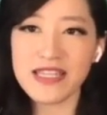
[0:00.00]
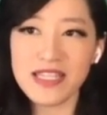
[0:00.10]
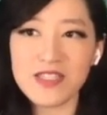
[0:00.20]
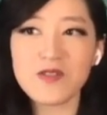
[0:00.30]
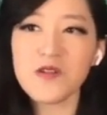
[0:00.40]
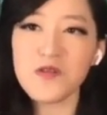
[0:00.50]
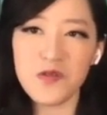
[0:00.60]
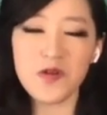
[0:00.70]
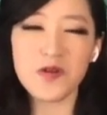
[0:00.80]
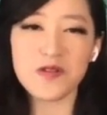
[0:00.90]
This sort of
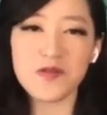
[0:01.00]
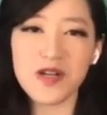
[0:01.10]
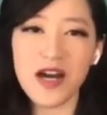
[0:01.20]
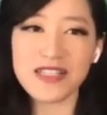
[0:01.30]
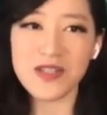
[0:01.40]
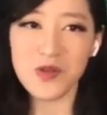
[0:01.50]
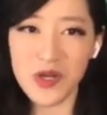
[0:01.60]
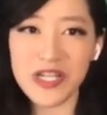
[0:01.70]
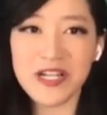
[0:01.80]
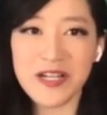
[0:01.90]
food will cause a
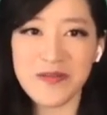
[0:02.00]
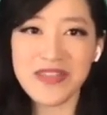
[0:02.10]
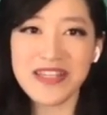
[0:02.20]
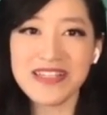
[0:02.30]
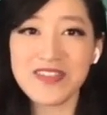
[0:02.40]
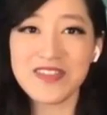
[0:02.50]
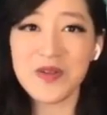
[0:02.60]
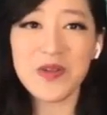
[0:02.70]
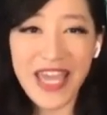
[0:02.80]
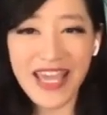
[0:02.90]
goiter, so
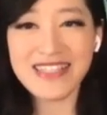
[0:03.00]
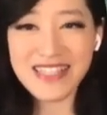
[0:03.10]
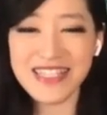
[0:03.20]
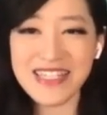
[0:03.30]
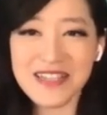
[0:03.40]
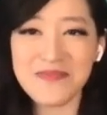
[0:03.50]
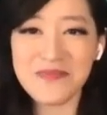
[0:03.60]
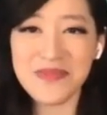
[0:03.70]
you can't eat it.